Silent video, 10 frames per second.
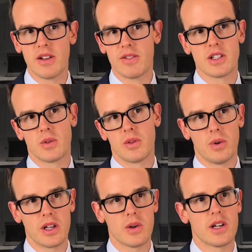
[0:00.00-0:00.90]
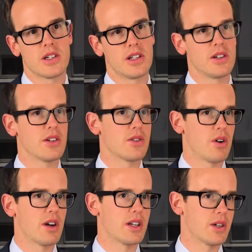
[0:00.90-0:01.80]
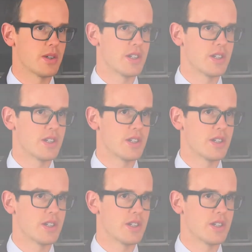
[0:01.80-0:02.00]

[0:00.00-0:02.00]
benefits with what are you actually trying to